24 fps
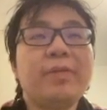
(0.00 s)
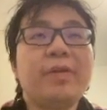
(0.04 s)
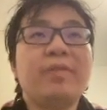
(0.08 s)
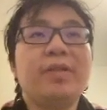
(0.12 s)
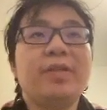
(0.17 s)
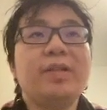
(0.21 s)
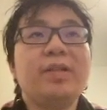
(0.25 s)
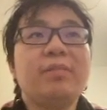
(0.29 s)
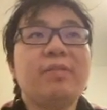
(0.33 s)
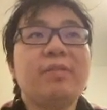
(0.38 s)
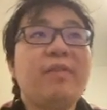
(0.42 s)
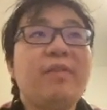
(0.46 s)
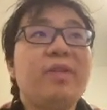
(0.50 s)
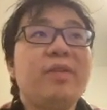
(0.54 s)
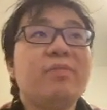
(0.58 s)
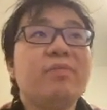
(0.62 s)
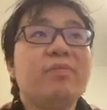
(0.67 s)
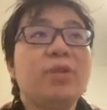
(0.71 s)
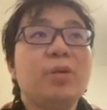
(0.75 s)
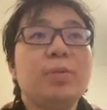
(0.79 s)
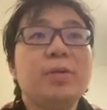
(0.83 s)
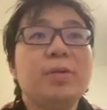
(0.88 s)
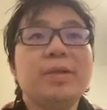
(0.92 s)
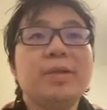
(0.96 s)
Machine my
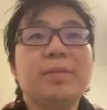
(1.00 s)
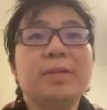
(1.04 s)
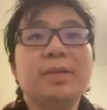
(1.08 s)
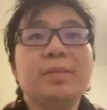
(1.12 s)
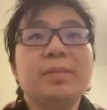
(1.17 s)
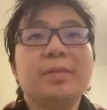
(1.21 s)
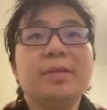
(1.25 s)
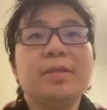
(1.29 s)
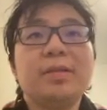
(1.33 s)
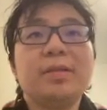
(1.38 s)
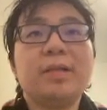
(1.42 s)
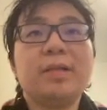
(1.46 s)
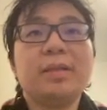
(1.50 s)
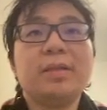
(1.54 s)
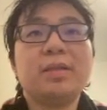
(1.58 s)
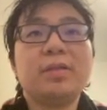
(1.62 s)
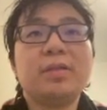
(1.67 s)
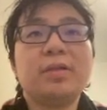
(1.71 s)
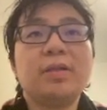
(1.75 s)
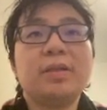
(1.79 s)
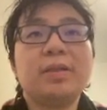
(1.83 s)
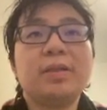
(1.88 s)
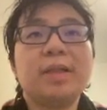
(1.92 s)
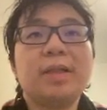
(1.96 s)
Vim opens up this page and let's
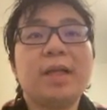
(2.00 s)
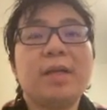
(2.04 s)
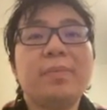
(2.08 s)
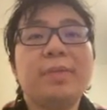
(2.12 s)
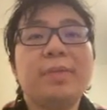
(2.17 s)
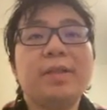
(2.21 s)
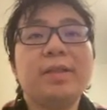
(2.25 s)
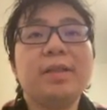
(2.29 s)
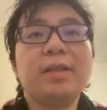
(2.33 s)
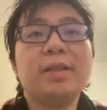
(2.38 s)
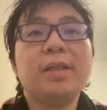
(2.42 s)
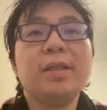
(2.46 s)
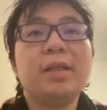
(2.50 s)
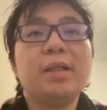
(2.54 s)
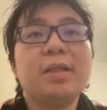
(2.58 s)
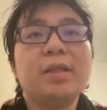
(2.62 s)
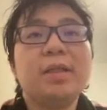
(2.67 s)
run on DRBD.